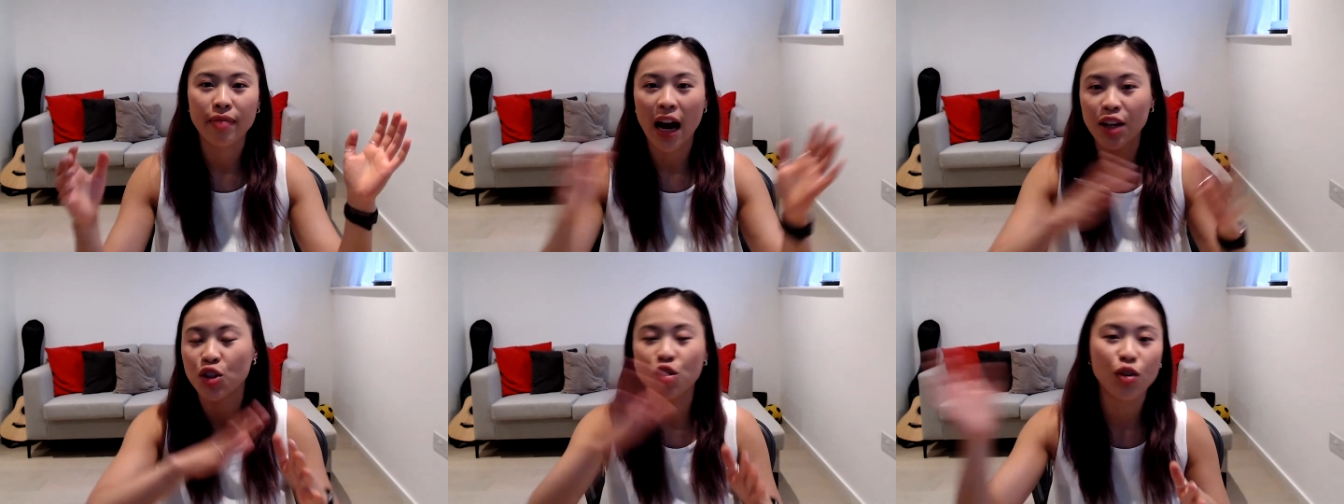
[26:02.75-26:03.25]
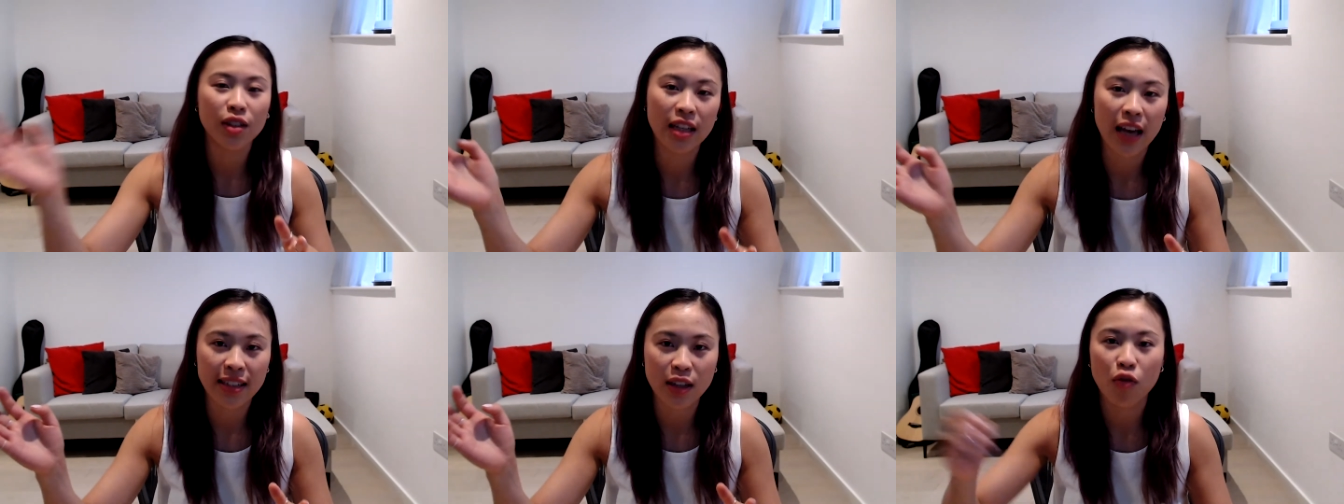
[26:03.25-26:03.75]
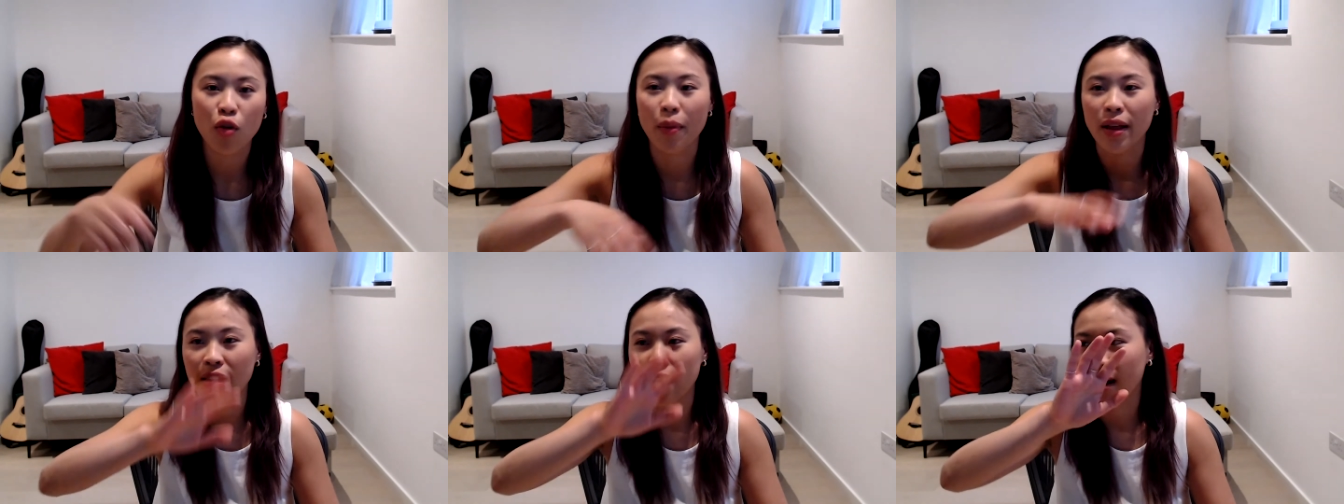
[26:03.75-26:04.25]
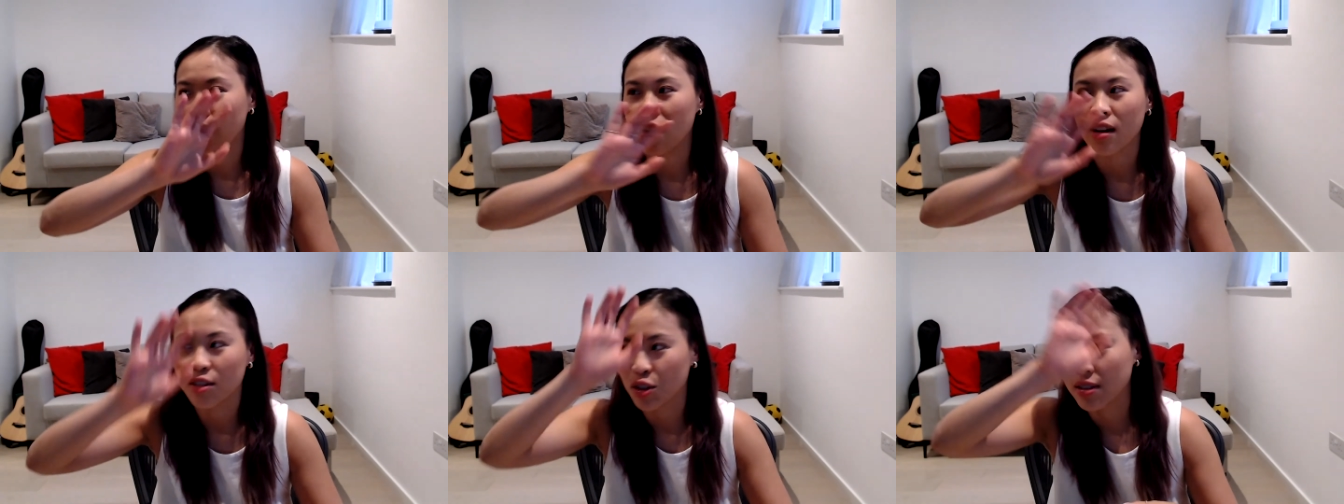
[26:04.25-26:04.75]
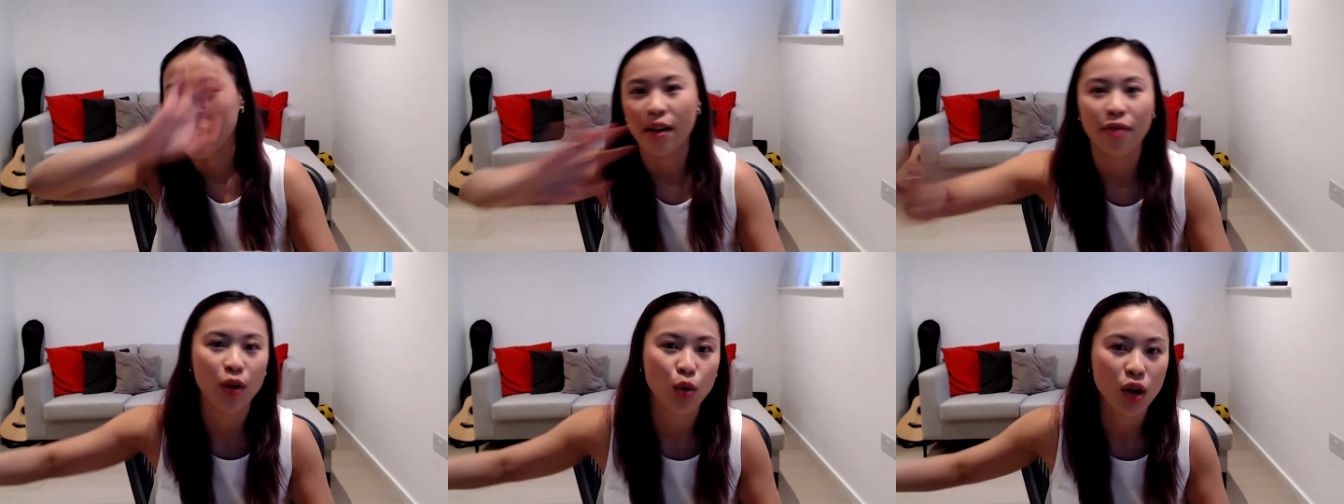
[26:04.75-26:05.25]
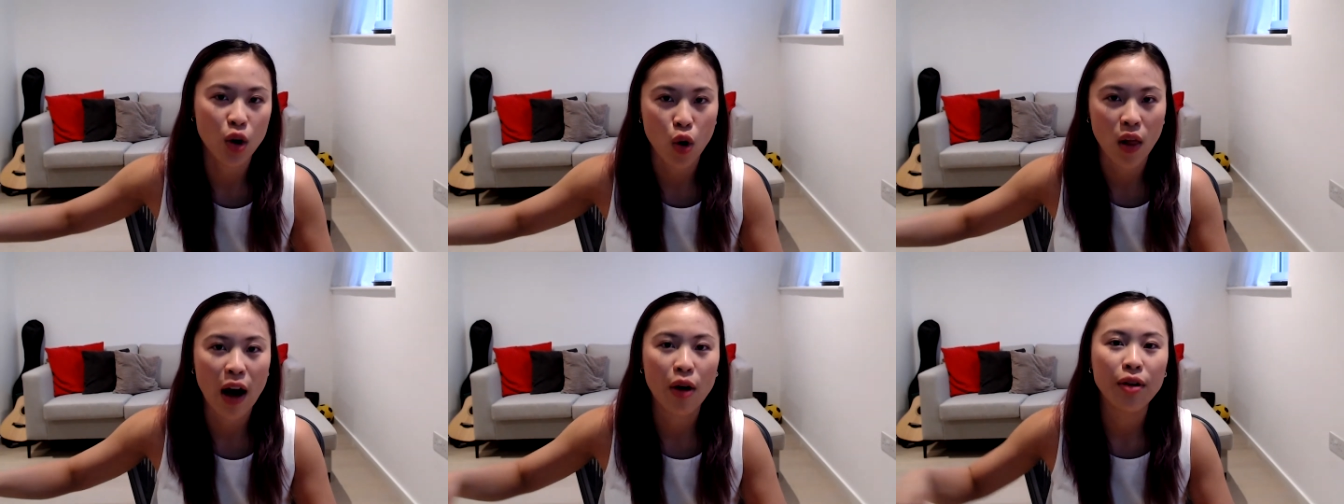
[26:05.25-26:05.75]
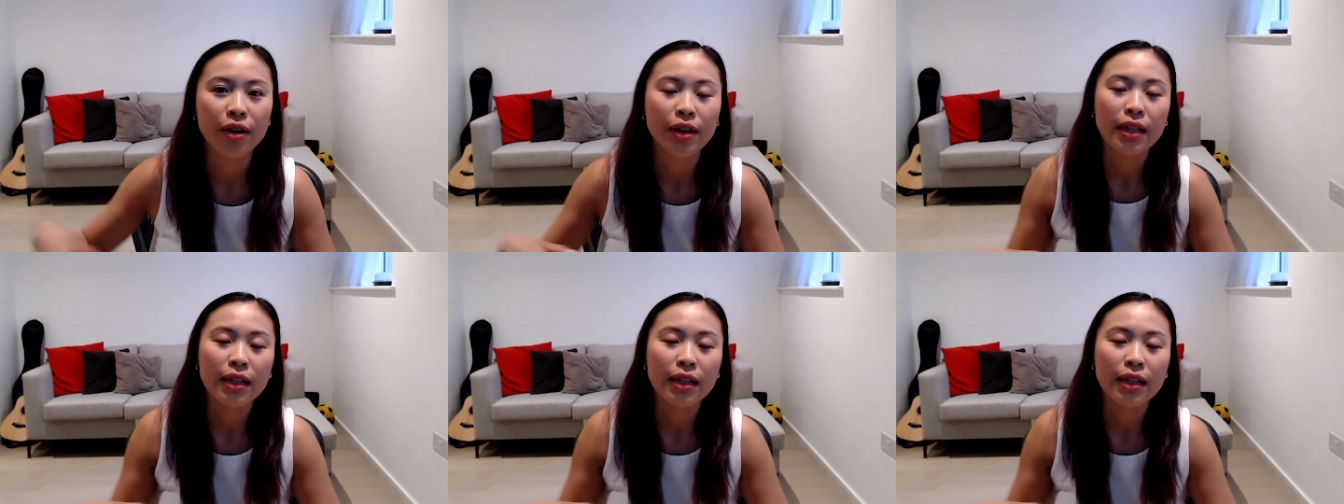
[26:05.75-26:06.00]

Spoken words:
I just used the Excel formula, and then it just like filled it all out.